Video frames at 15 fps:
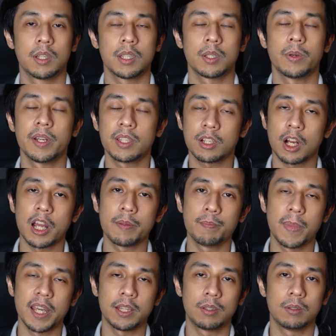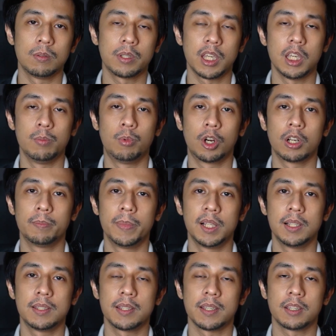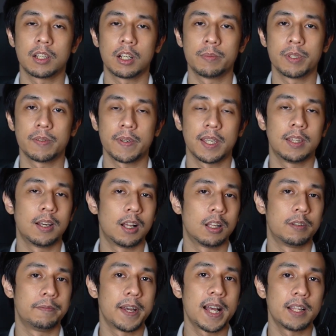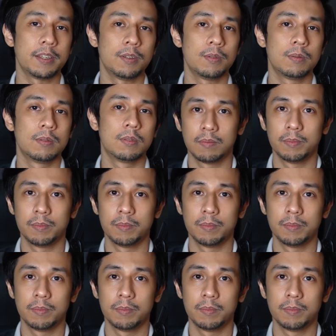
So I described my two keyboard builds in terms of a dollar value,